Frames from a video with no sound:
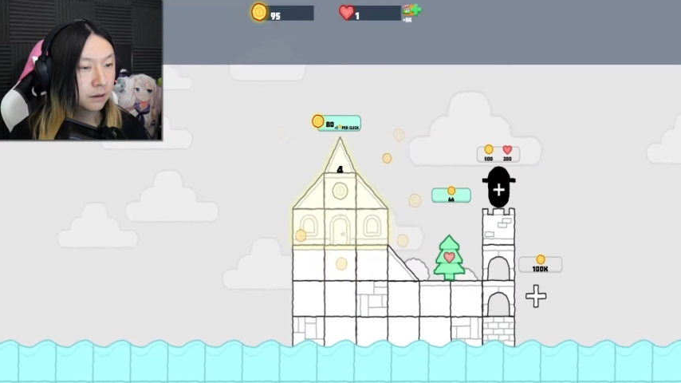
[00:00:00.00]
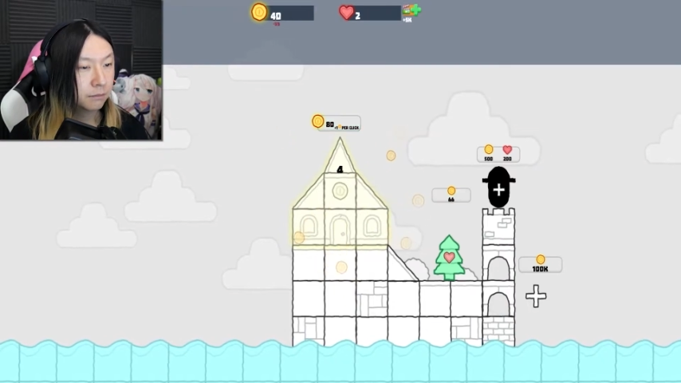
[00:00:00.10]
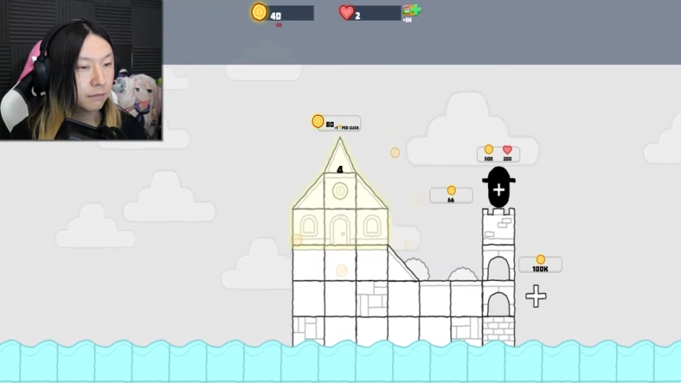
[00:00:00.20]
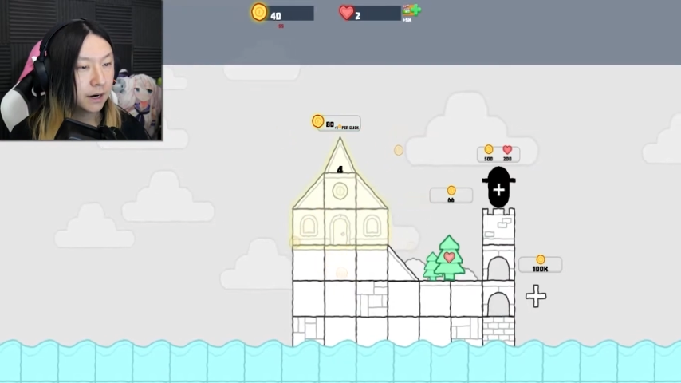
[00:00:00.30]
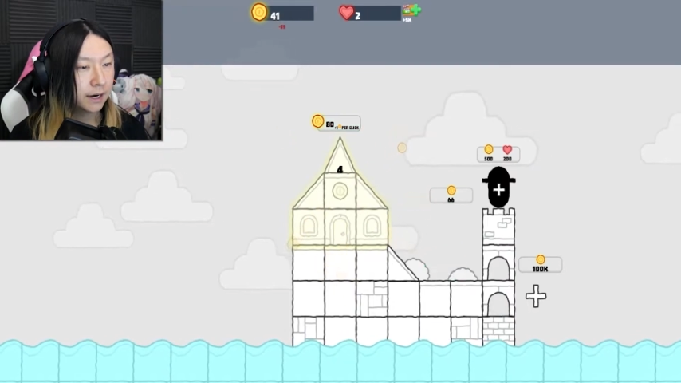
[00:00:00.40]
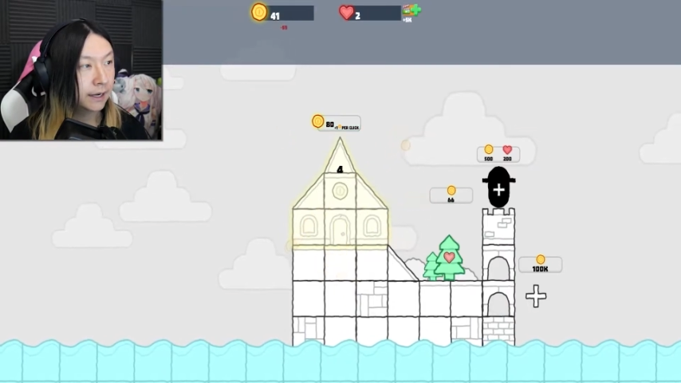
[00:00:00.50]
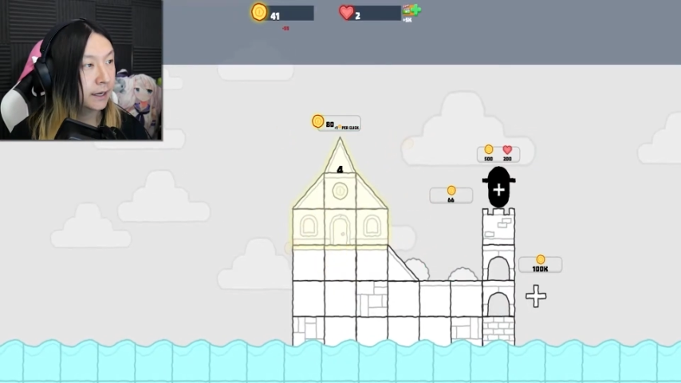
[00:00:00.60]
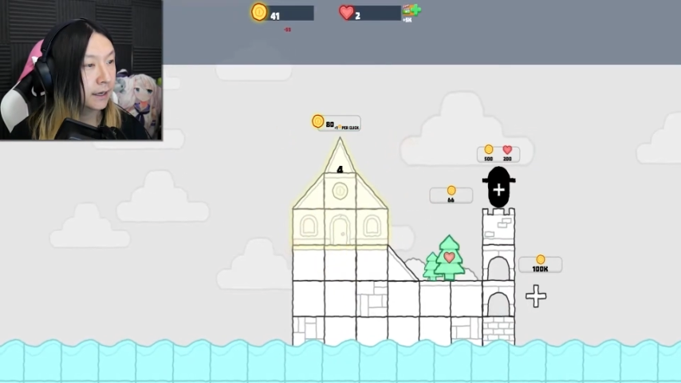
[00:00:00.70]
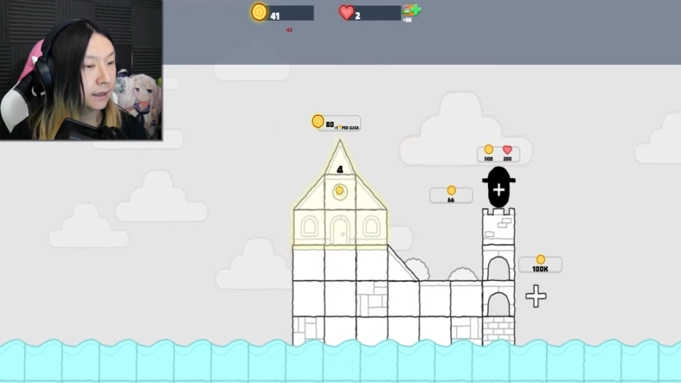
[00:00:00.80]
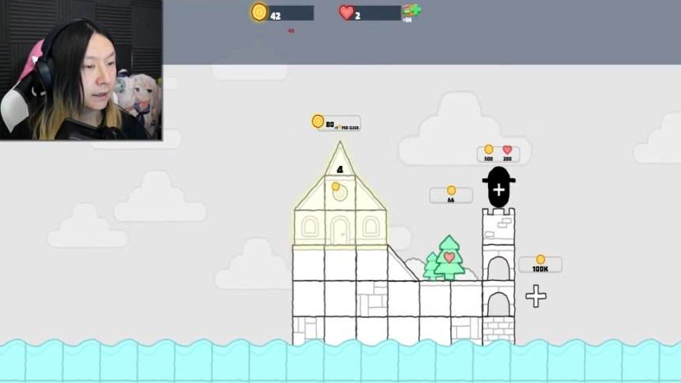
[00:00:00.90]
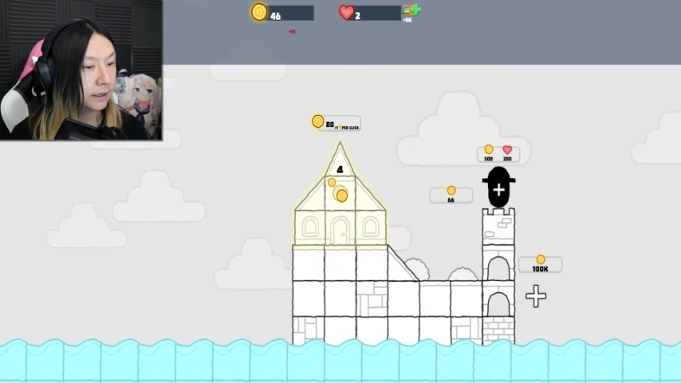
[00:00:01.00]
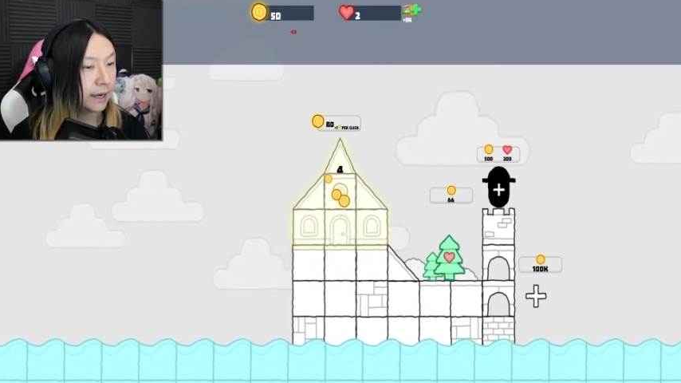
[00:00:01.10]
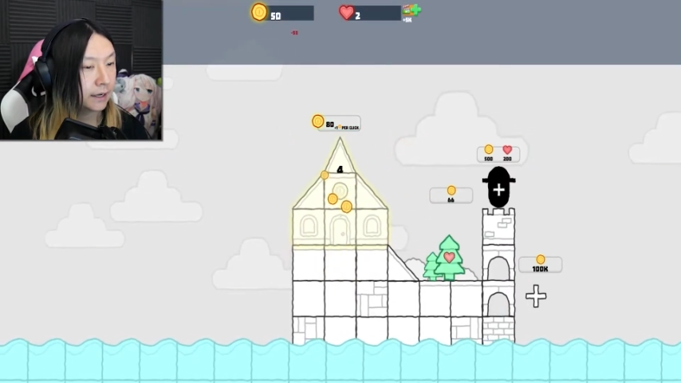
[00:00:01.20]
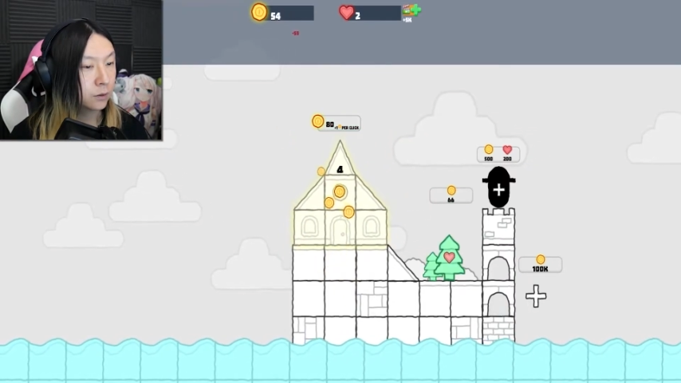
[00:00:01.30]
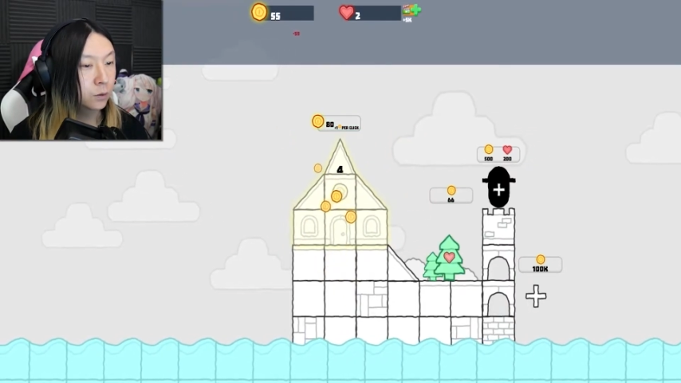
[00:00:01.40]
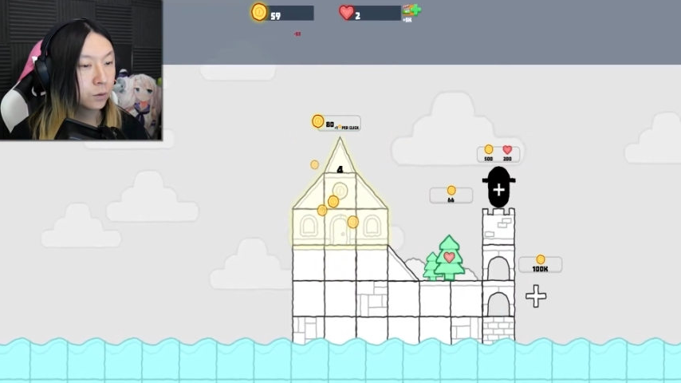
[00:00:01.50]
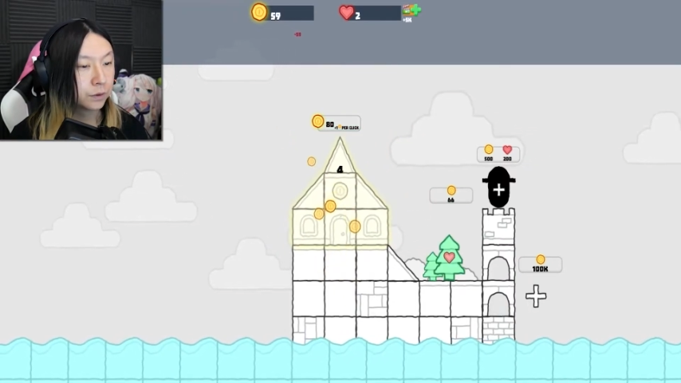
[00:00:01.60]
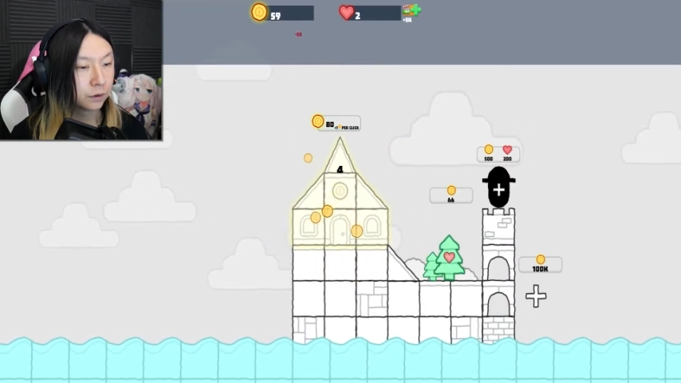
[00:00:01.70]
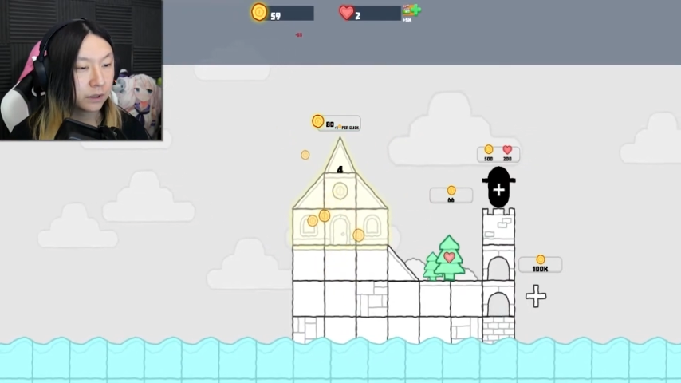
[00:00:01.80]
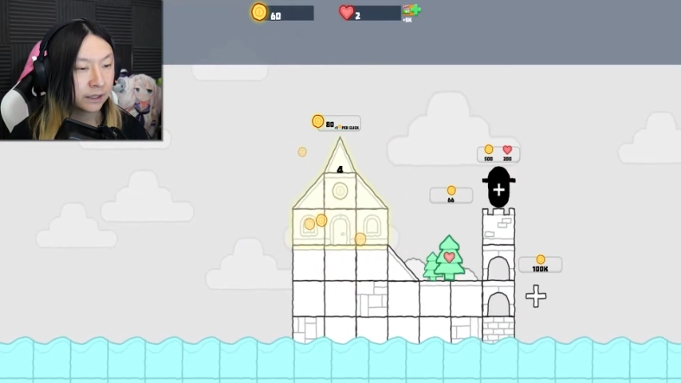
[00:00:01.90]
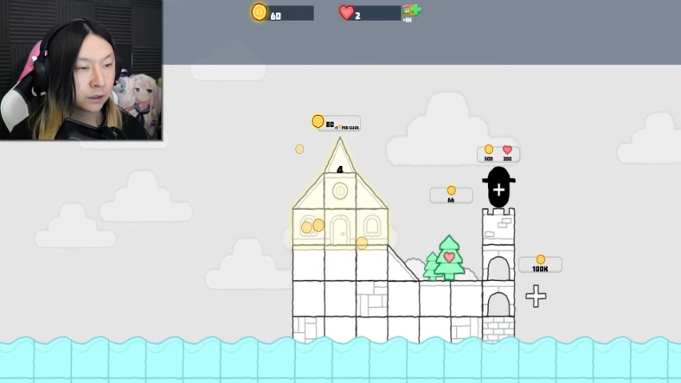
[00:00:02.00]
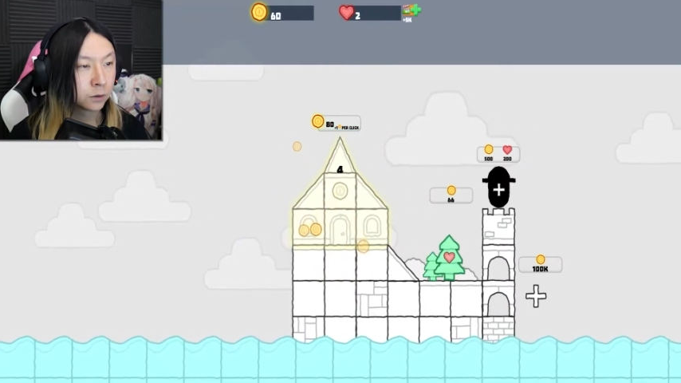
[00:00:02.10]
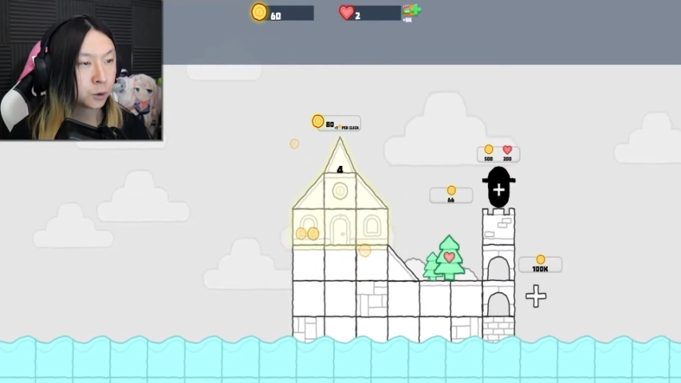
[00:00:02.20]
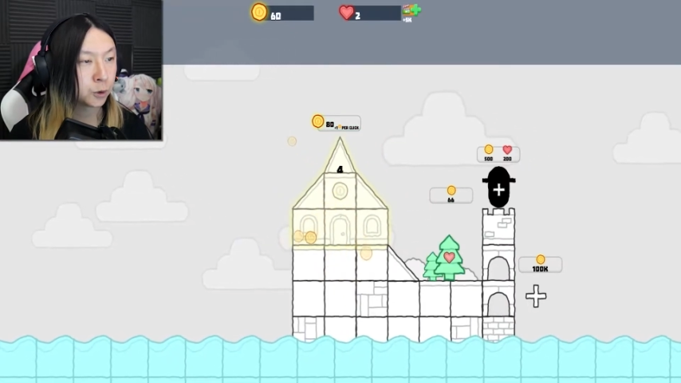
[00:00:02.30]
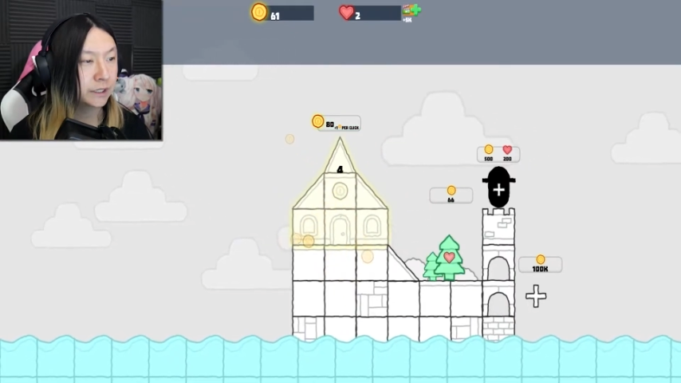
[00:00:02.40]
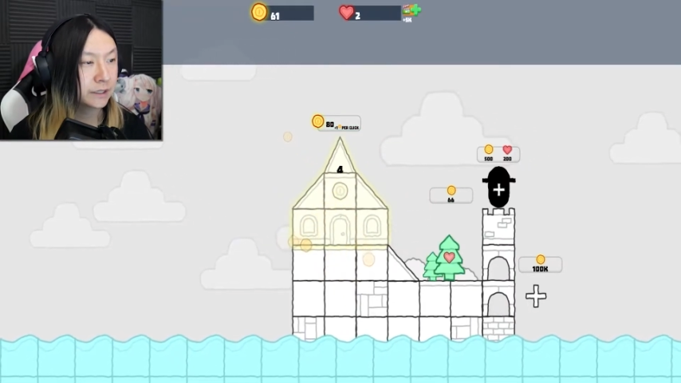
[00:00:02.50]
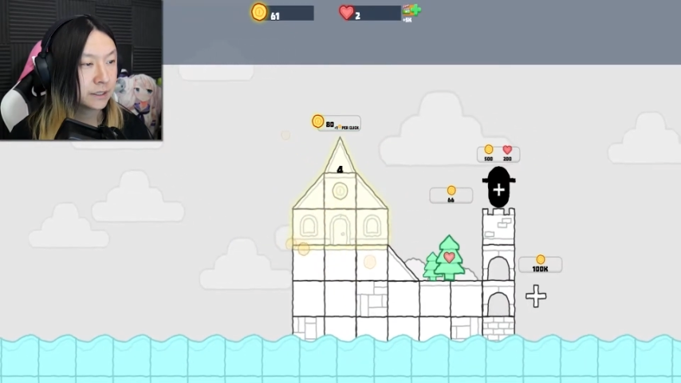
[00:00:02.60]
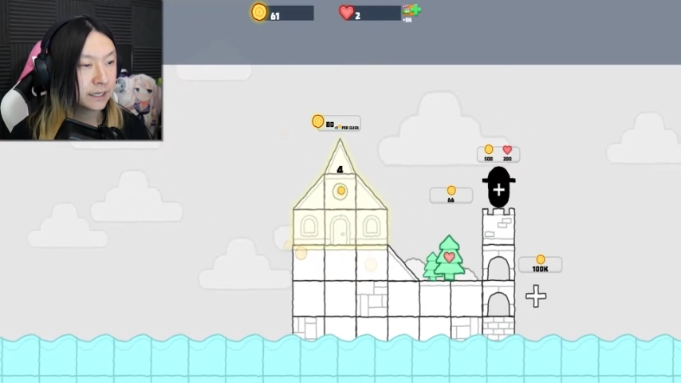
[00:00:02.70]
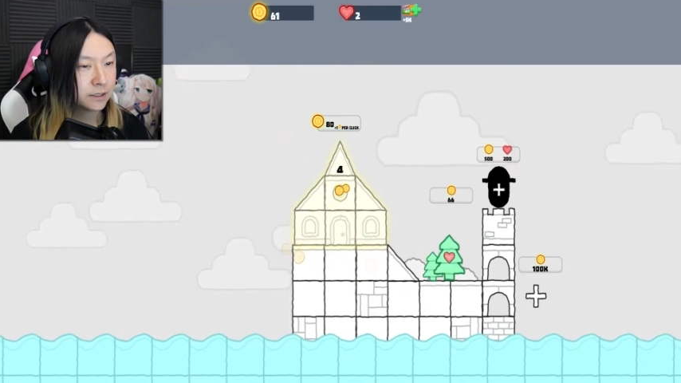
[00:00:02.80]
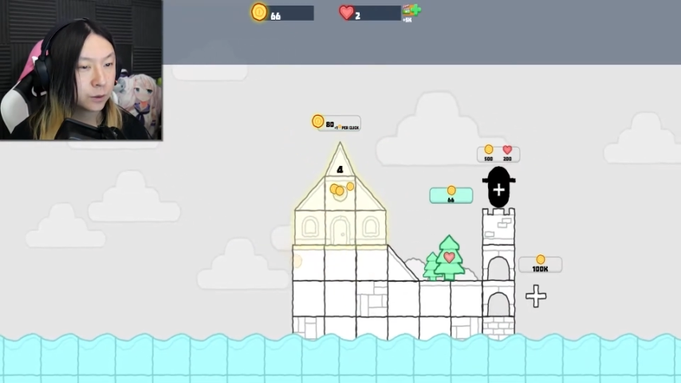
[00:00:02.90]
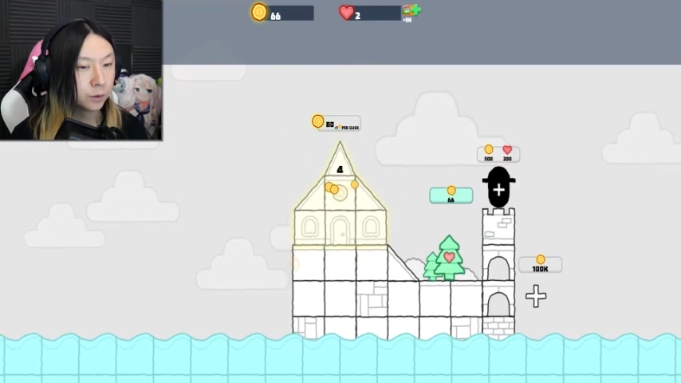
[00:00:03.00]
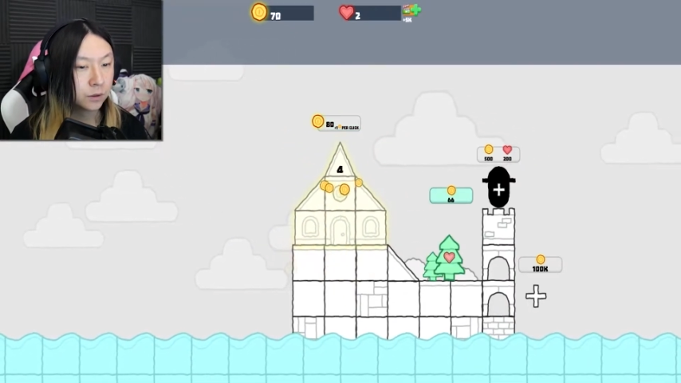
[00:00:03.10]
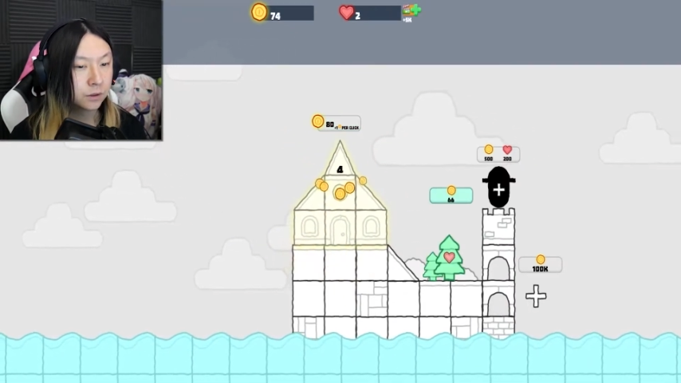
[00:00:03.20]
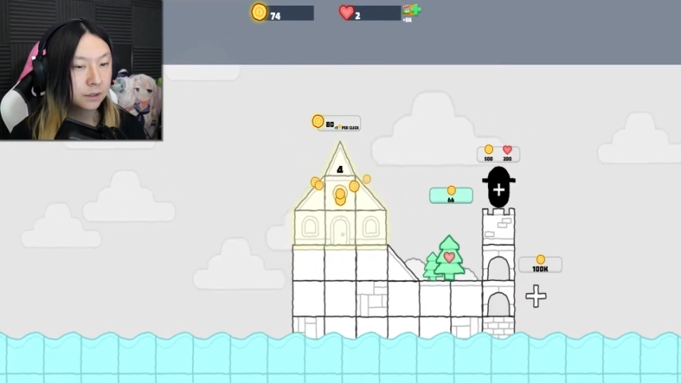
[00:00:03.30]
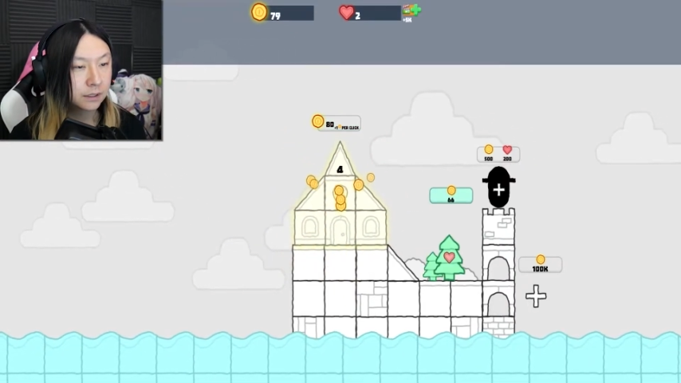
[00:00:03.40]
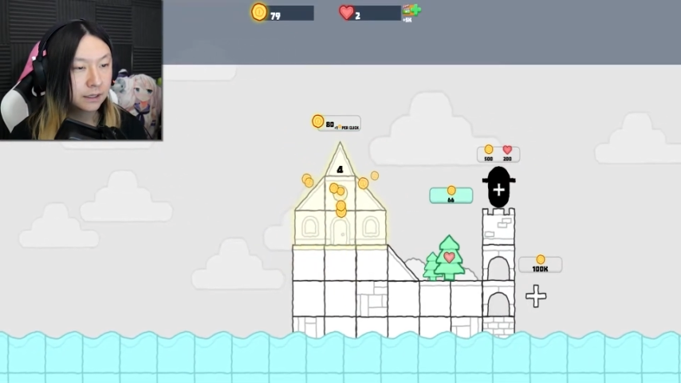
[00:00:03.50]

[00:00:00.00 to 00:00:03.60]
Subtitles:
my cat... Ooh, they're like little trees. That's cool.